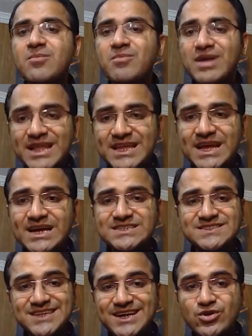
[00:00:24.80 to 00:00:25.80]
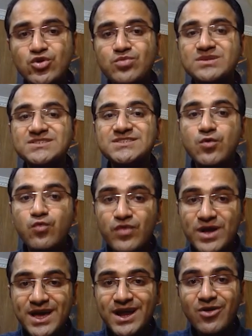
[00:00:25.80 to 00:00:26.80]
Malaria is said to be
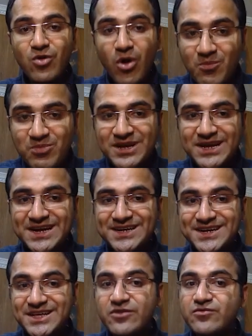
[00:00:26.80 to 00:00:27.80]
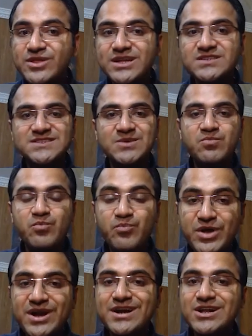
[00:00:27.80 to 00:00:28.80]
severe, complicated if there is
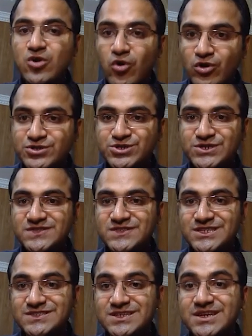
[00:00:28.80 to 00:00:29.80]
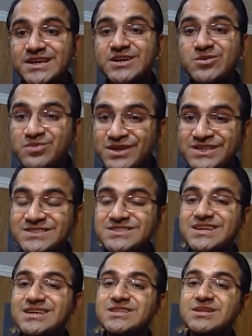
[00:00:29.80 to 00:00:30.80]
impaired consciousness. It
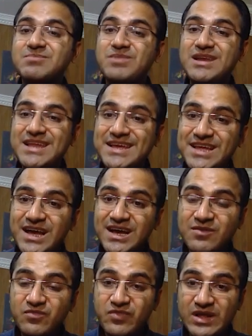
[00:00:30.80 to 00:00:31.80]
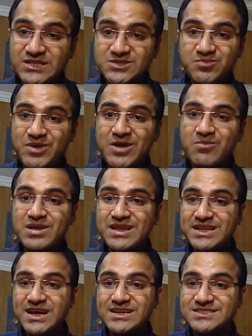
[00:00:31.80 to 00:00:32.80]
means that the malaria, falciparum
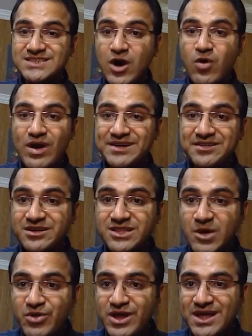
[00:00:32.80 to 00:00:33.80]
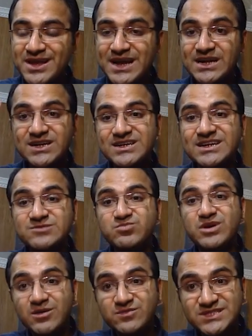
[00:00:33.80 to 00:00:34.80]
malaria, has now entered the brain and it has
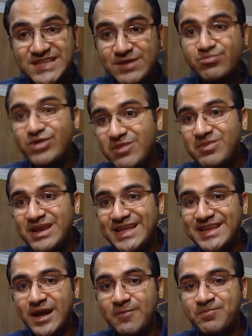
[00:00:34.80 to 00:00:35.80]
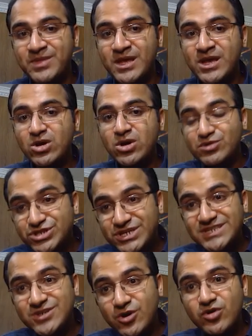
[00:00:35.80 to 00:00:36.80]
become cerebral malaria.
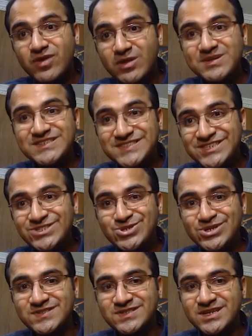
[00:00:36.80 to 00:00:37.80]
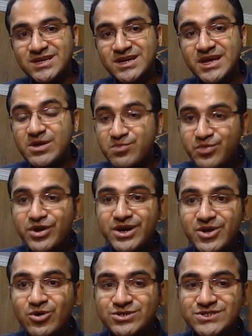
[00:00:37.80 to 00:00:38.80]
Patient is now developing seizures,
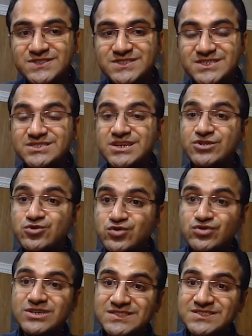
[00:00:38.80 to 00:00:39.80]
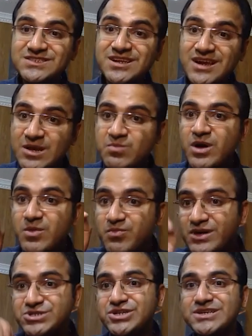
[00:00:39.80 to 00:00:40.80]
impaired consciousness, and you should consider lumbar
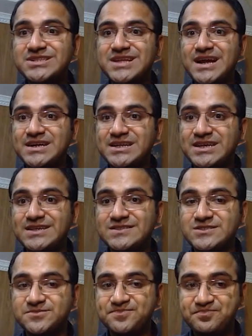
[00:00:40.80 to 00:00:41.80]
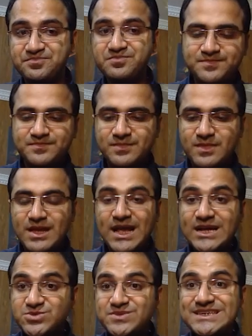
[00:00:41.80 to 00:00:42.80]
puncture in that case.
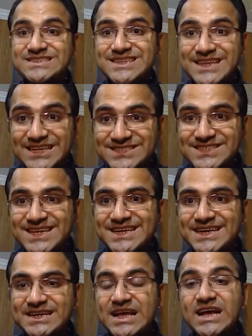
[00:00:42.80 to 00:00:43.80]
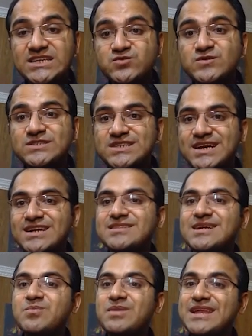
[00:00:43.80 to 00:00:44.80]
Hb is less than 8. As we said,
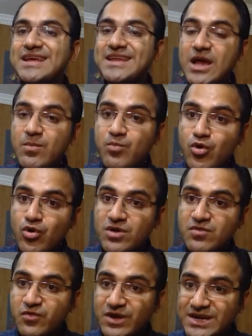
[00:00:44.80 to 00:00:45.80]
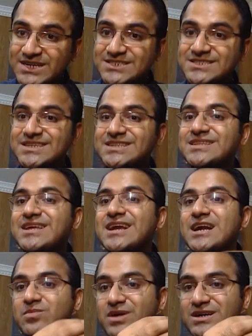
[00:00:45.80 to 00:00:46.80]
that malaria proliferates in the
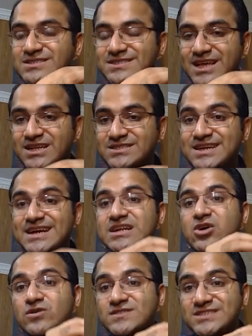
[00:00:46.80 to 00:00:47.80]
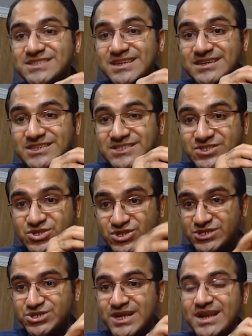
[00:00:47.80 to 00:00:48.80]
red blood cells and causes the
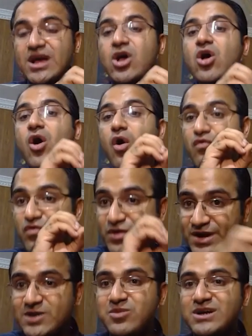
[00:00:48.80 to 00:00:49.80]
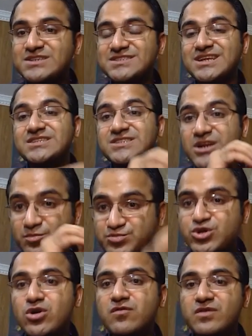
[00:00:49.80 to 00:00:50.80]
destruction of red blood cells,
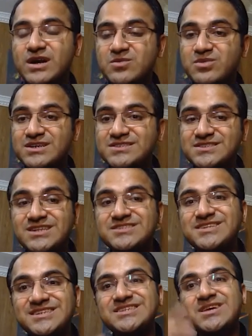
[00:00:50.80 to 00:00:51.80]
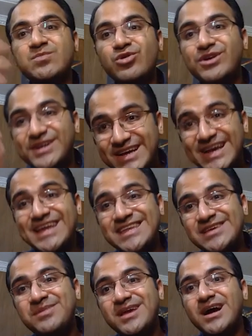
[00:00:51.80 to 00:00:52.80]
rupture of red blood cells. There is hemolytic
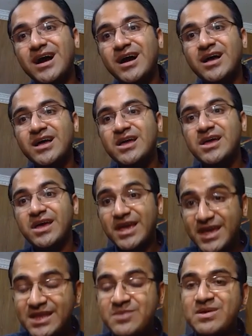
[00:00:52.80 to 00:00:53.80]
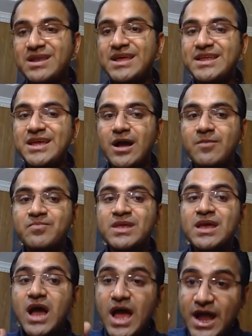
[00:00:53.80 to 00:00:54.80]
anemia in malaria.
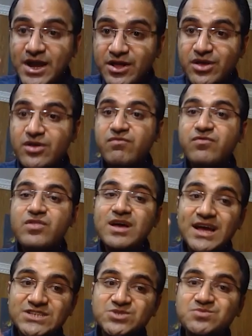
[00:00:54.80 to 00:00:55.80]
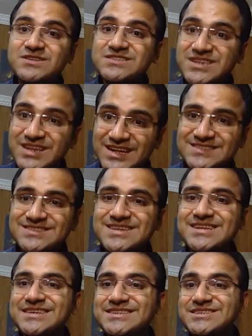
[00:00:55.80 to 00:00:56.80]
And if the Hb is less
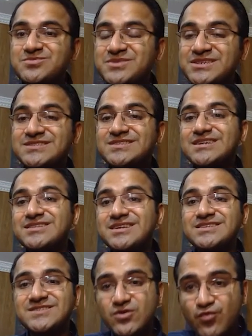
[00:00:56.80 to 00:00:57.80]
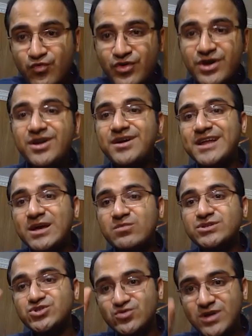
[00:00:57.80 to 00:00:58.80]
than 8, it means that there is severe
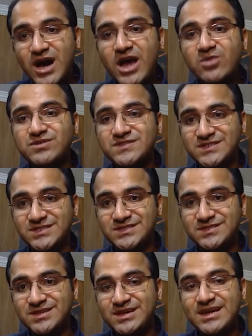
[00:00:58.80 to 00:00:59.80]
damage to the RBCs,